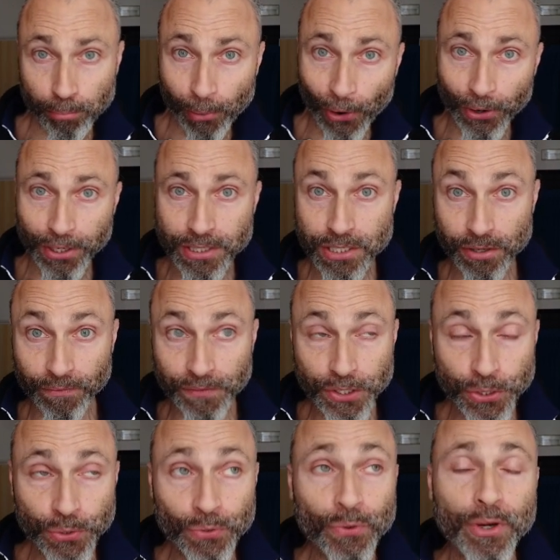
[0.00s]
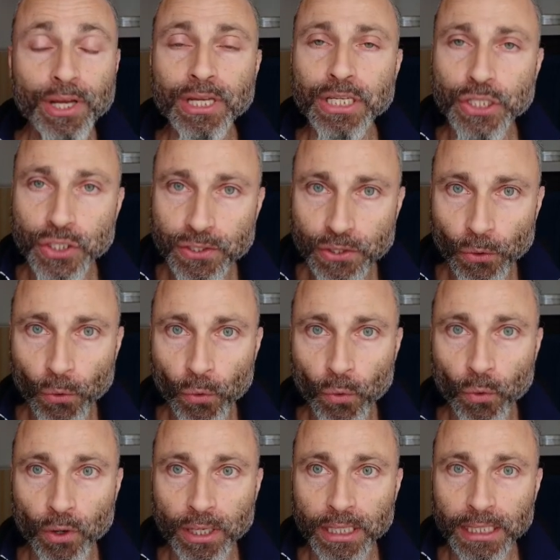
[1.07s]
points of view.
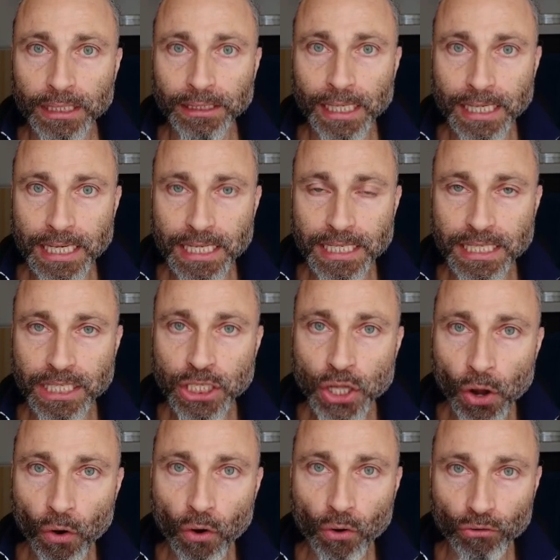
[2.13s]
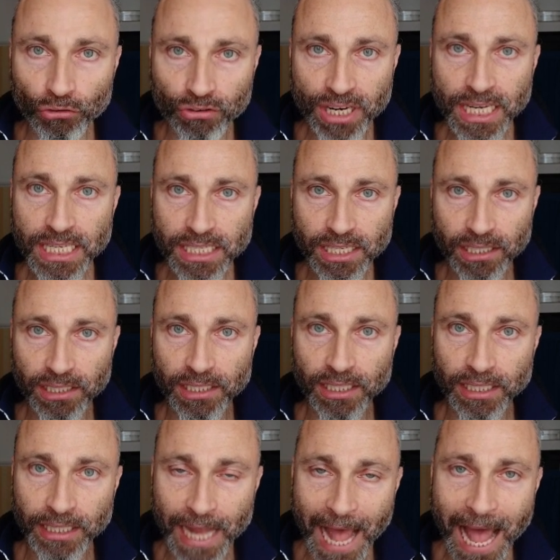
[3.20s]
So there is no
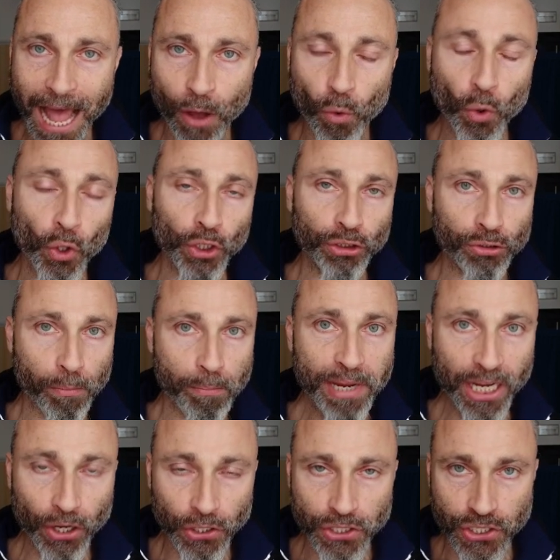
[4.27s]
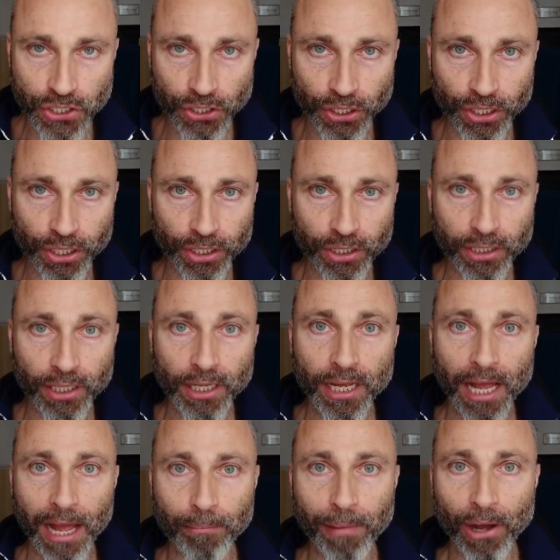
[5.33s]
reason now to be concerned
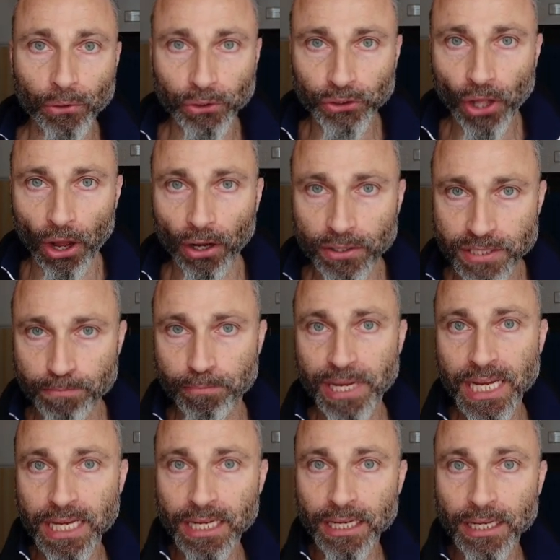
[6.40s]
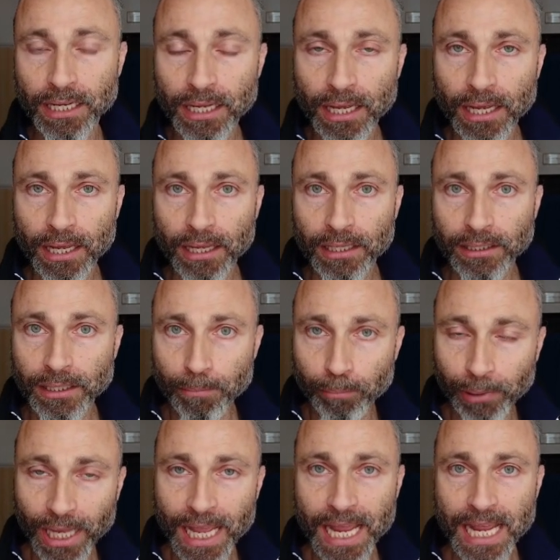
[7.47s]
about dogs being the
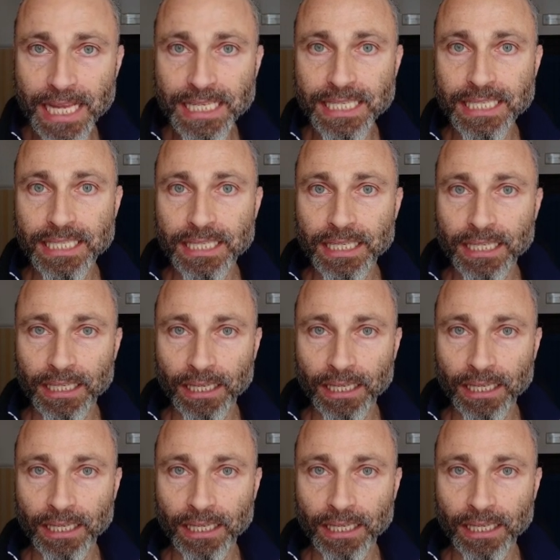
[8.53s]
place